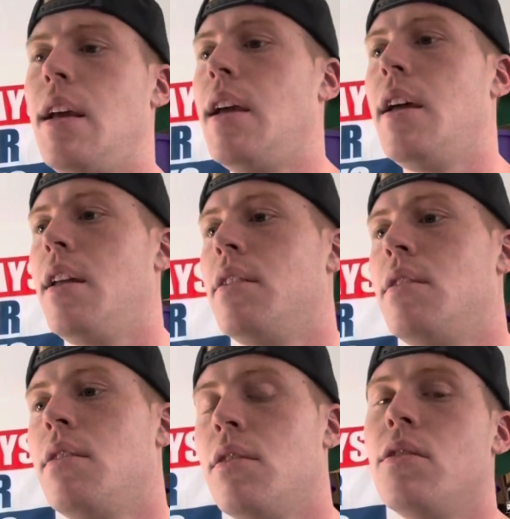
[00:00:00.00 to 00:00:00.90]
and
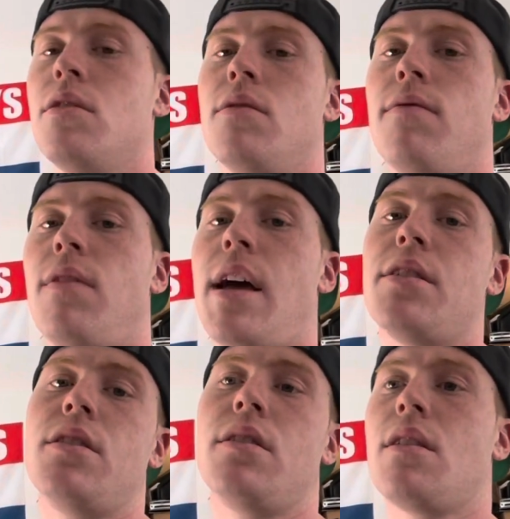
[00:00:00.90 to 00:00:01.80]

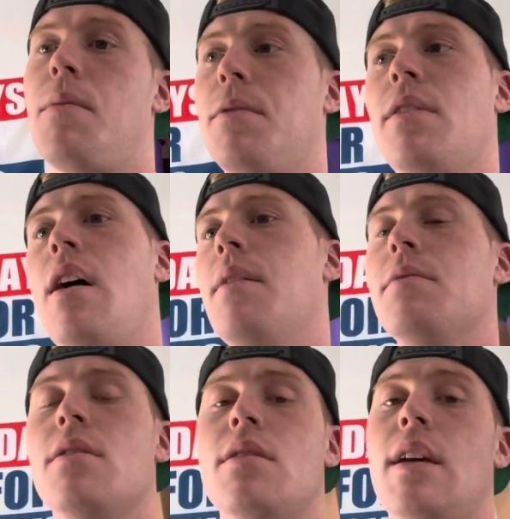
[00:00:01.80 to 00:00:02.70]
flash it a couple times
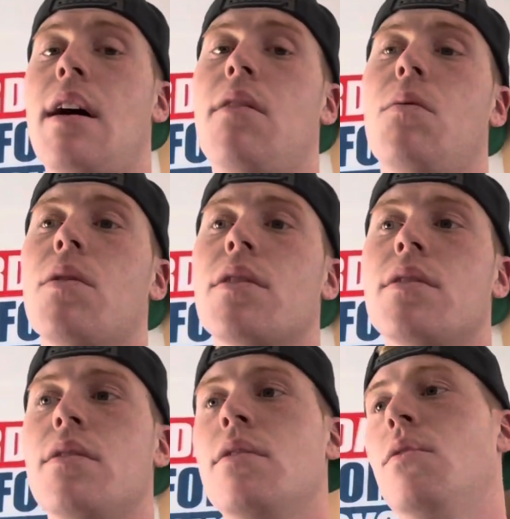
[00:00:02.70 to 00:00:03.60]
and see how it
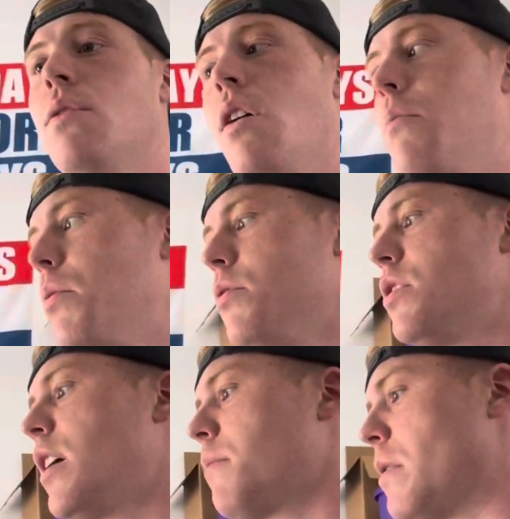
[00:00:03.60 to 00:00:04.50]
works. Do a nut and bolt
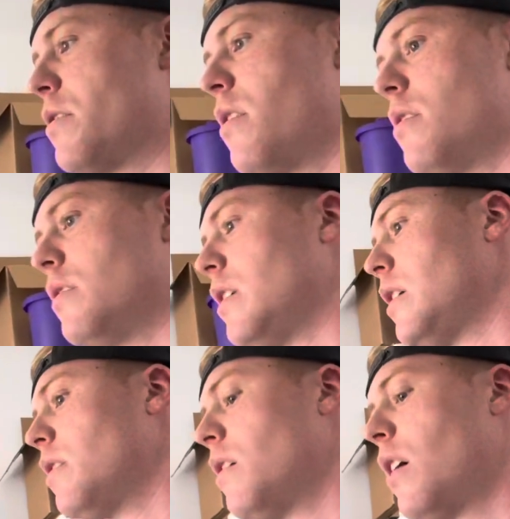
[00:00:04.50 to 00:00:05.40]
check, make sure nothing's
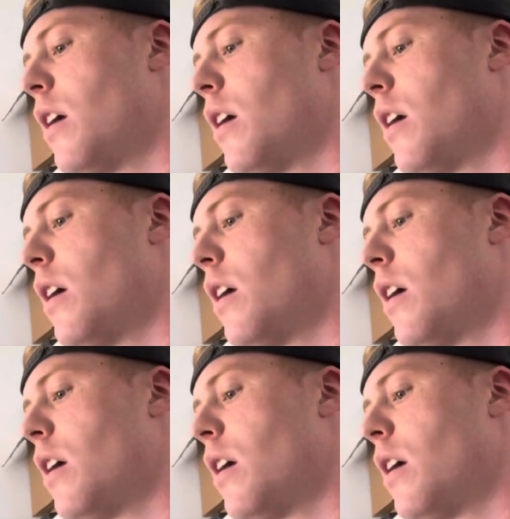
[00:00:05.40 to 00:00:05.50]
leaking.